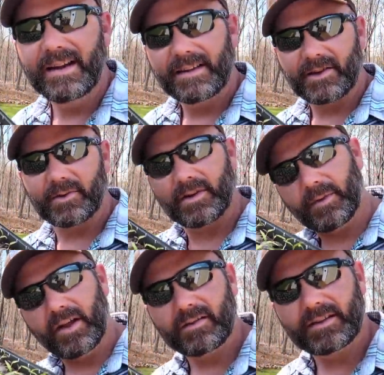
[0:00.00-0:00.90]
So
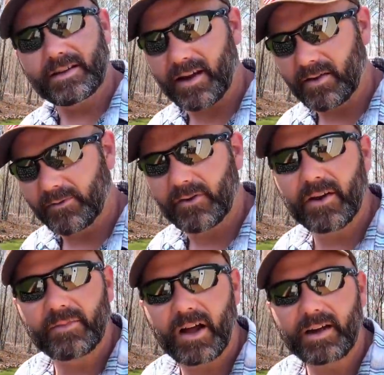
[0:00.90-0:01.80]
come along today on the
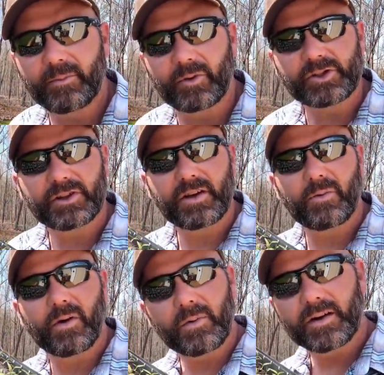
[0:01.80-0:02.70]
farm vlog and we'll show you
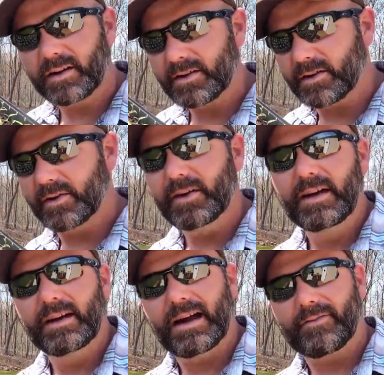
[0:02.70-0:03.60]
what we're going to do
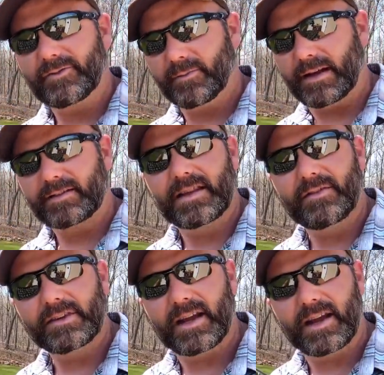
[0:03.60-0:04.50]
after about
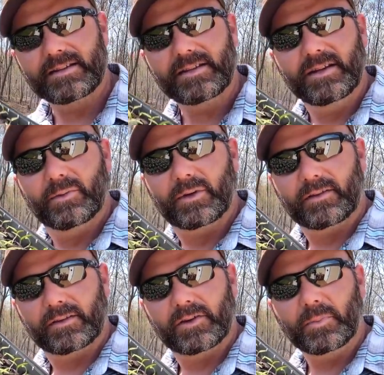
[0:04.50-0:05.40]
7 days with
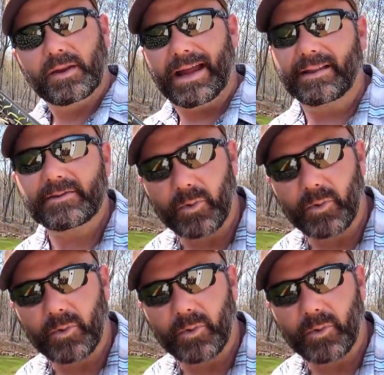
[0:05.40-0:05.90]
our little plants.